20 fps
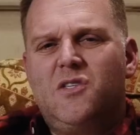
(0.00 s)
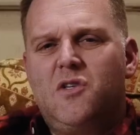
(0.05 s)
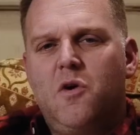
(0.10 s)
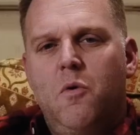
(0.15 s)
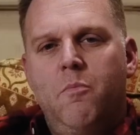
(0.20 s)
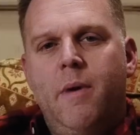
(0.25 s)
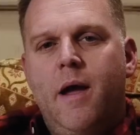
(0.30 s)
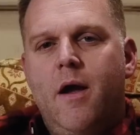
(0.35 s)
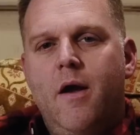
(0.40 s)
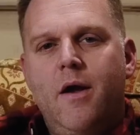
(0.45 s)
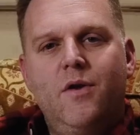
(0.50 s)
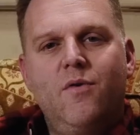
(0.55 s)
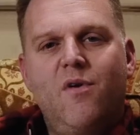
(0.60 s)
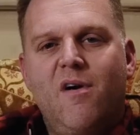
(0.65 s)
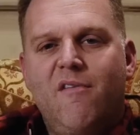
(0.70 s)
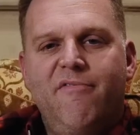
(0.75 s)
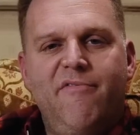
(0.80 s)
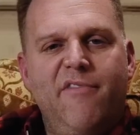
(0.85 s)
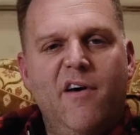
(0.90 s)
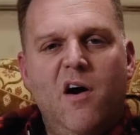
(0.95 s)
so married to our
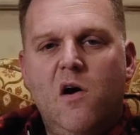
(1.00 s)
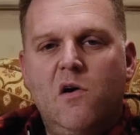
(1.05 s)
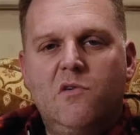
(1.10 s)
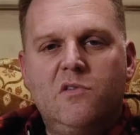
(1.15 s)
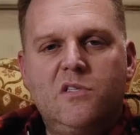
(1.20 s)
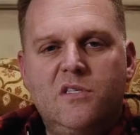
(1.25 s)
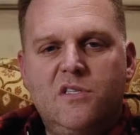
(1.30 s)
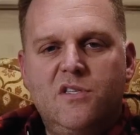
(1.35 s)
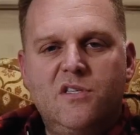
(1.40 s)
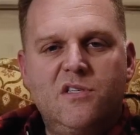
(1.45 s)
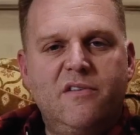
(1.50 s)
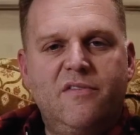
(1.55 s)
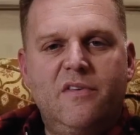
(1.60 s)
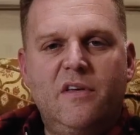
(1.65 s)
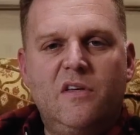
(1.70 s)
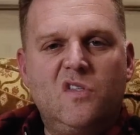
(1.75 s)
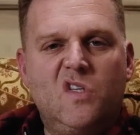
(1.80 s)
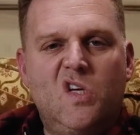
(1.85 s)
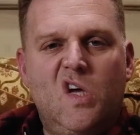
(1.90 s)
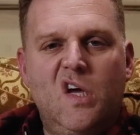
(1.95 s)
phones, it just
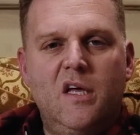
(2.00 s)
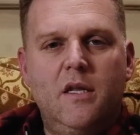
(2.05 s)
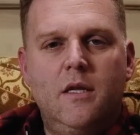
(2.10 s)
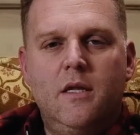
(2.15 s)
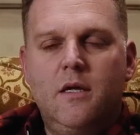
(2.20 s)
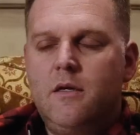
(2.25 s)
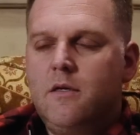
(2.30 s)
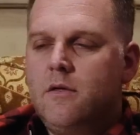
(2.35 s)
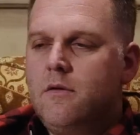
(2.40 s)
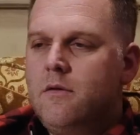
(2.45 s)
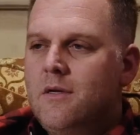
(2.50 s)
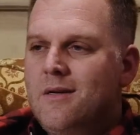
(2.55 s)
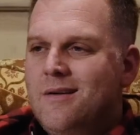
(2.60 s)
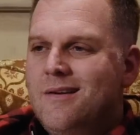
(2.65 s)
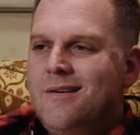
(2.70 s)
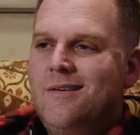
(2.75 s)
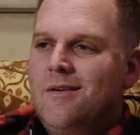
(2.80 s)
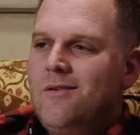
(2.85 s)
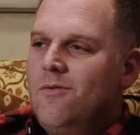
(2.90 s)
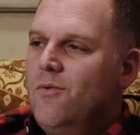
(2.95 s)
feels good to
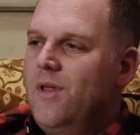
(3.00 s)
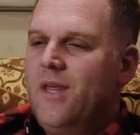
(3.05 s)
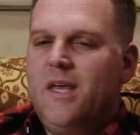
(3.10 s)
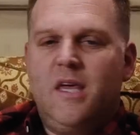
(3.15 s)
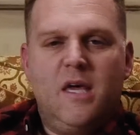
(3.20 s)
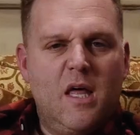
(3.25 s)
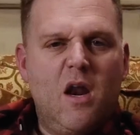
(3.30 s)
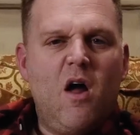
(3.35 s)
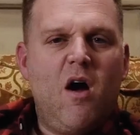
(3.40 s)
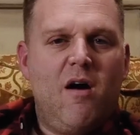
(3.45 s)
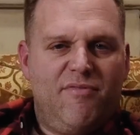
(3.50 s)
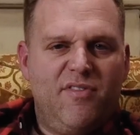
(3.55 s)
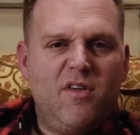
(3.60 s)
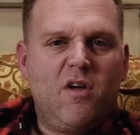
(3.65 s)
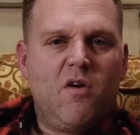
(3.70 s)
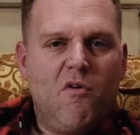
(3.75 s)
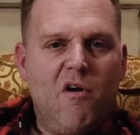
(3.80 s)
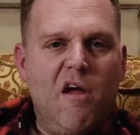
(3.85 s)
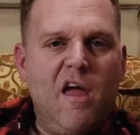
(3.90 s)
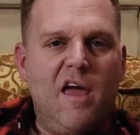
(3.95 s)
really get off the
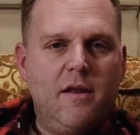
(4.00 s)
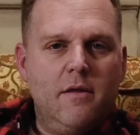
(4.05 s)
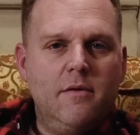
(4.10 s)
grid.